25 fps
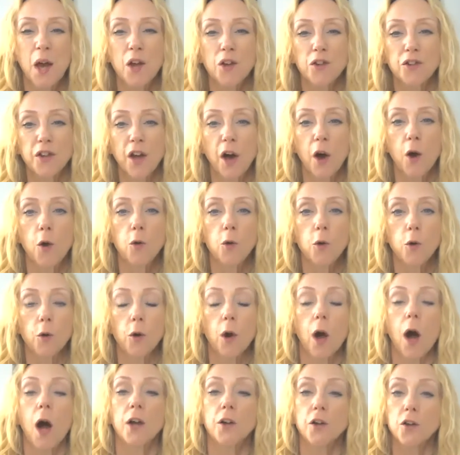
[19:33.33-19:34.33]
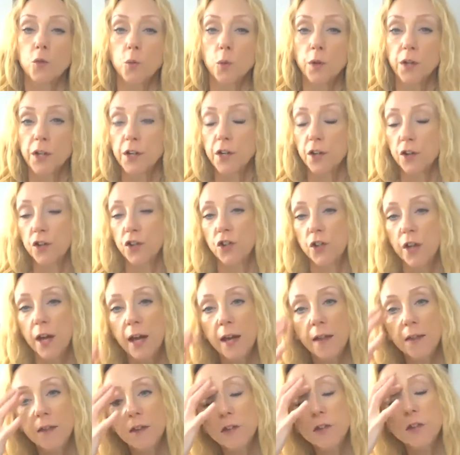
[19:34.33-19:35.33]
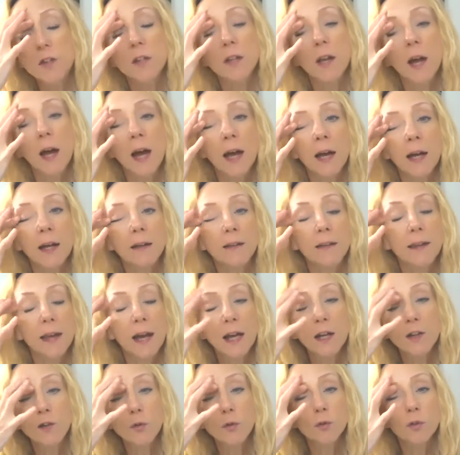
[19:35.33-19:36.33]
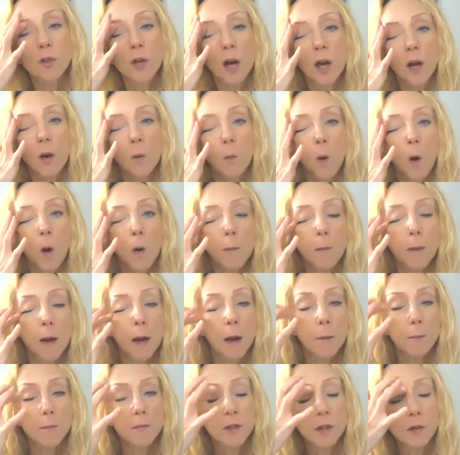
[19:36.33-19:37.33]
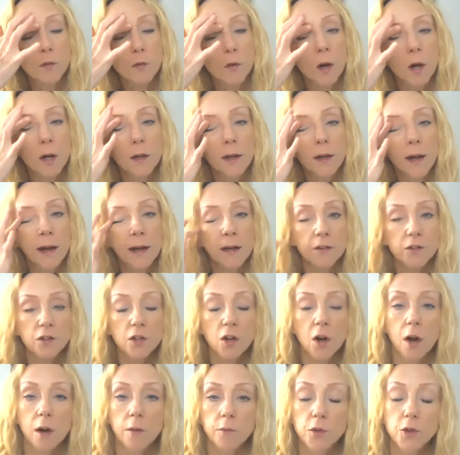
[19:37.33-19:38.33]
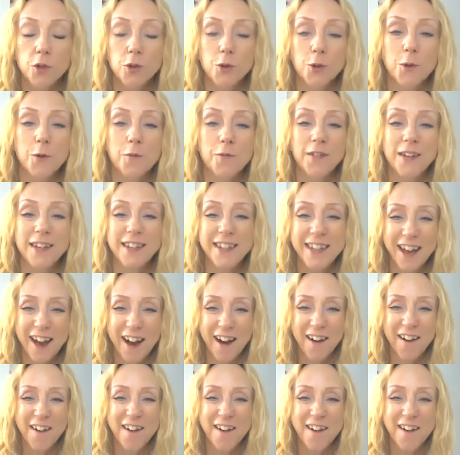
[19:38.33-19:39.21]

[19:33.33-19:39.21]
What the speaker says: So, look, I just wanted to share this today. The angels kind of woke me up and said, right, now it's time to do a video.